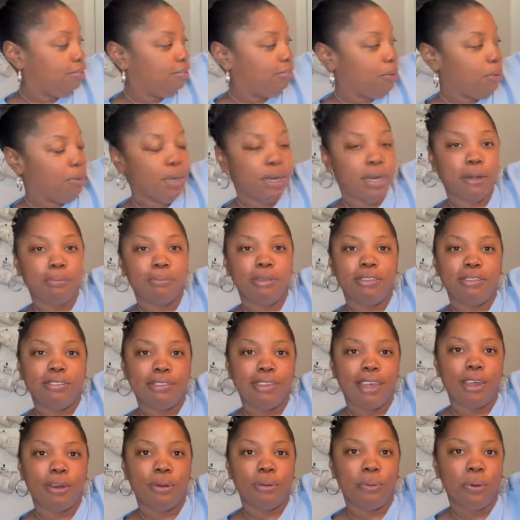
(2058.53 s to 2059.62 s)
Soaking up the
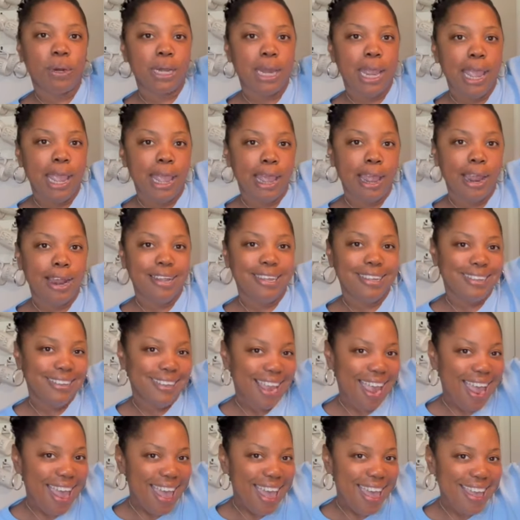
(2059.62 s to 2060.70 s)
sun on that.
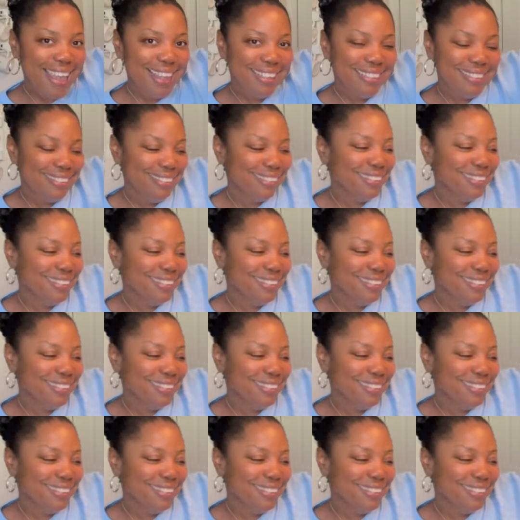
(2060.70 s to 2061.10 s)
Yes.